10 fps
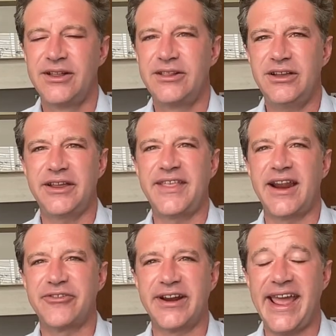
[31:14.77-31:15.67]
Look at that.
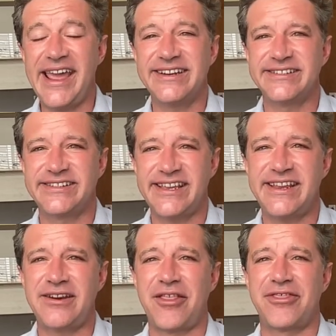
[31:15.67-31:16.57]
I've got
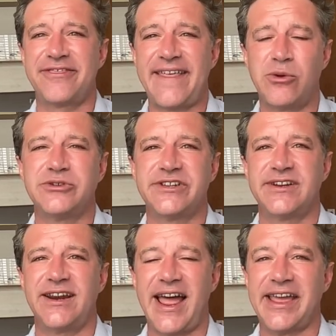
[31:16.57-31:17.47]
18,000
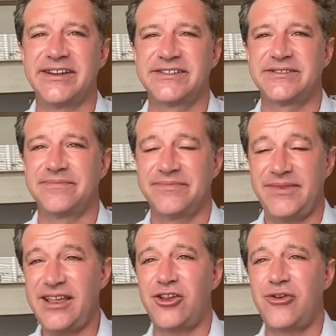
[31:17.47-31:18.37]
likes.
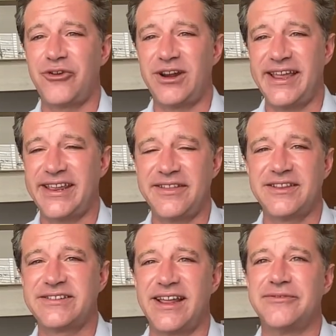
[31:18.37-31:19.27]
Thank you for liking
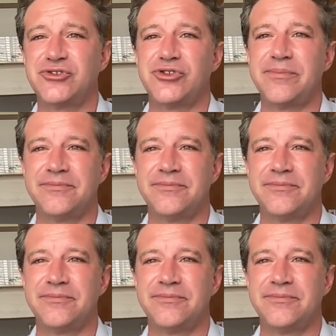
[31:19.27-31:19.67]
this live stream.